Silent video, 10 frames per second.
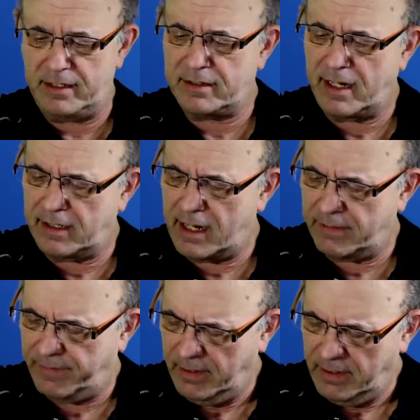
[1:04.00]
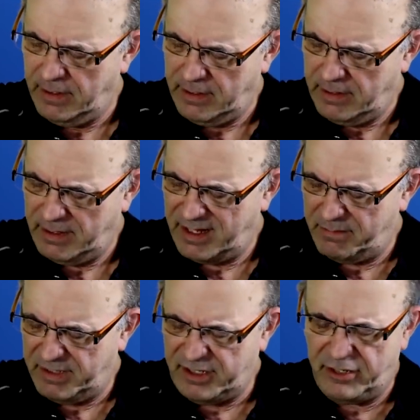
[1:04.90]
There's not a lot of
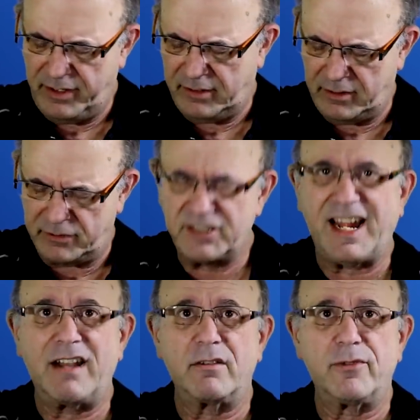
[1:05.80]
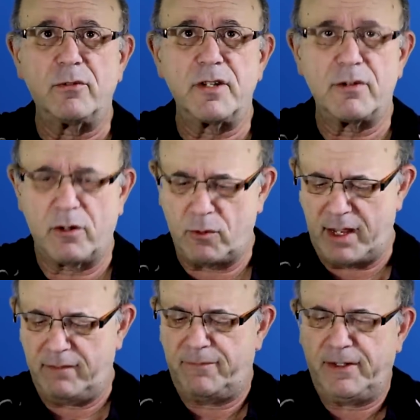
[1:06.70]
material, no styrofoam to throw
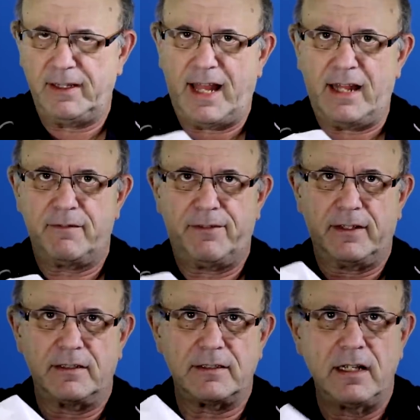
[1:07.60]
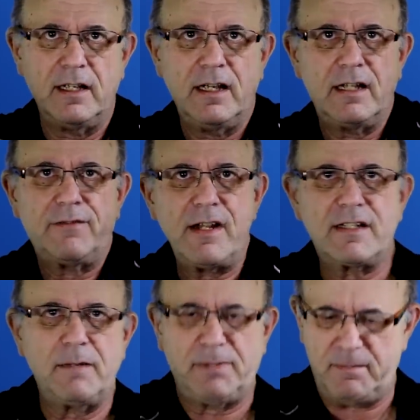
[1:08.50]
away and fill landfills. It's very
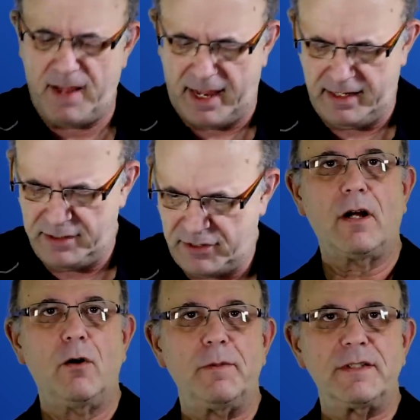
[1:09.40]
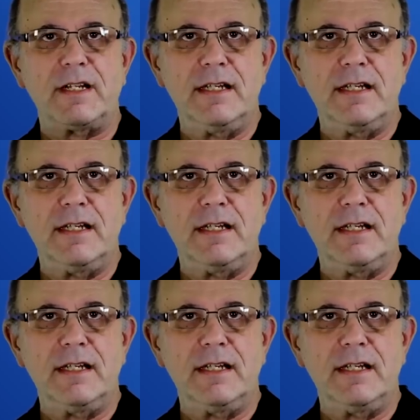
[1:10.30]
simply packaged, opens